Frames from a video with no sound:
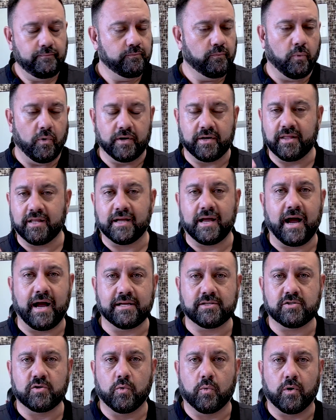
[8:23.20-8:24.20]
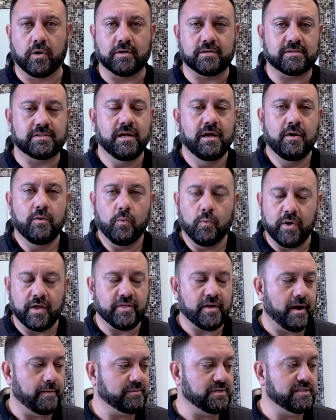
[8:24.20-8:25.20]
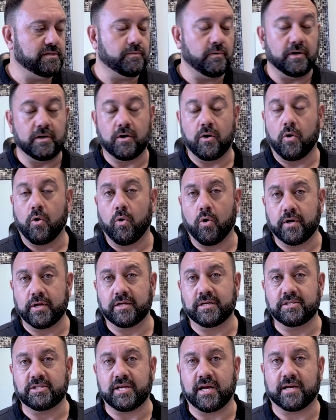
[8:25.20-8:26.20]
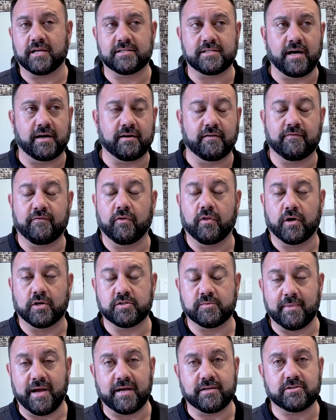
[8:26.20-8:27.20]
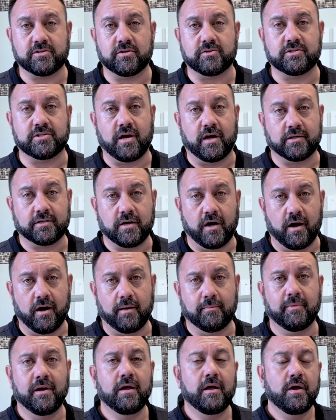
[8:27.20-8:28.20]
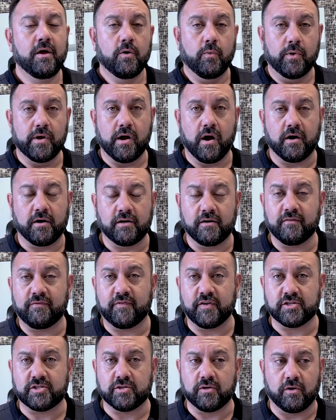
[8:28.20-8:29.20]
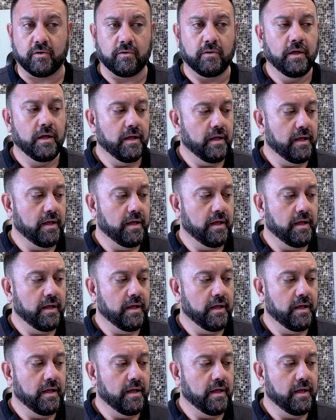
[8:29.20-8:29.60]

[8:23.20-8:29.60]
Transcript: one of the guys who works with OptiSplint, or you can check us out at fullarchmasters.com. We are an official